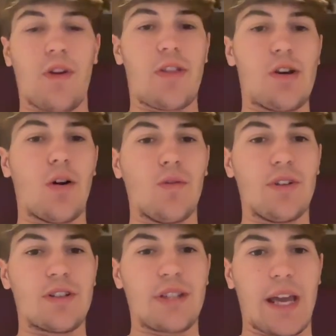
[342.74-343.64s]
of the
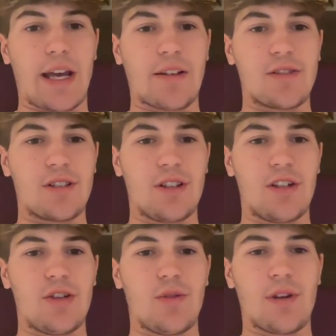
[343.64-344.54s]
only stands in
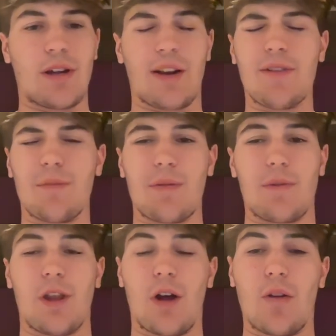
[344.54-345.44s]
the UK. I think it might be
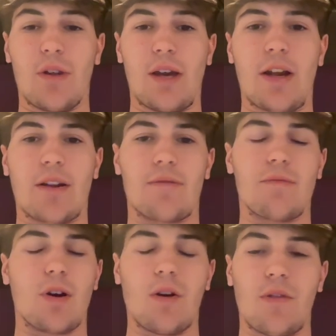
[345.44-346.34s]
the only. I
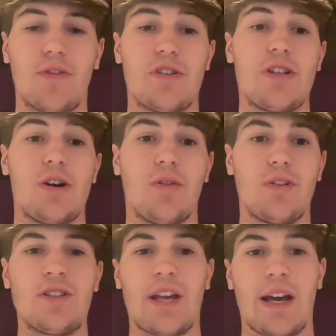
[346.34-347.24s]
don't know if it's the only
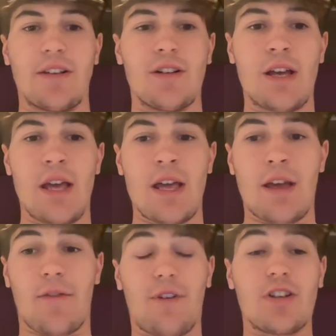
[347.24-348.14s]
stand.
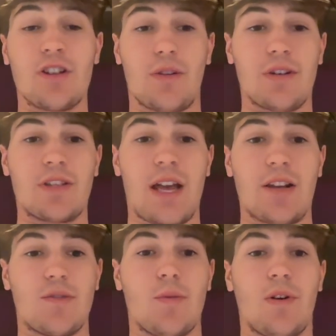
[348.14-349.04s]
If it isn't the only stand,
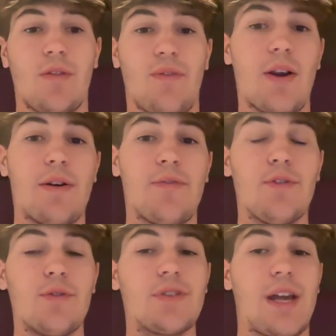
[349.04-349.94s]
it's one of very
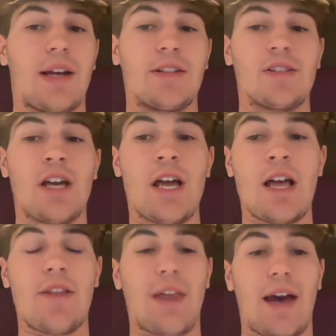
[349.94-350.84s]
few stands
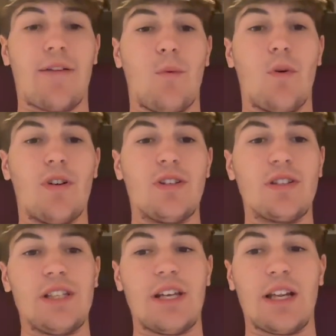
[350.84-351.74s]
that have wooden
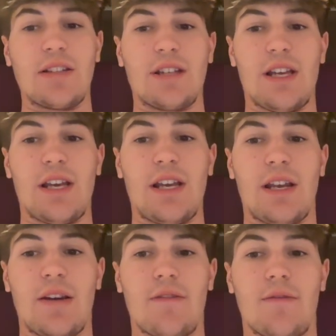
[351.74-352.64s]
seatings
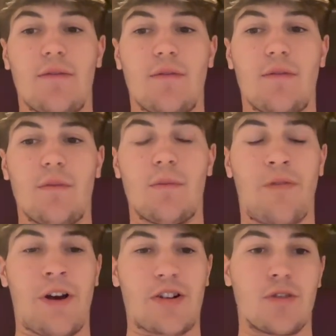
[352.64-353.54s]
in
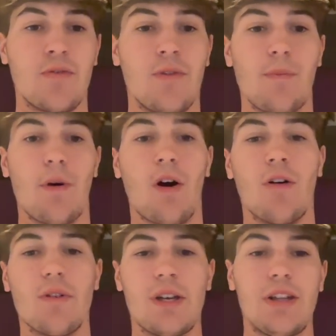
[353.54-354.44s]
professional
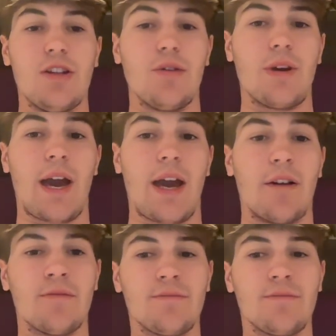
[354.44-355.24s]
football in the UK.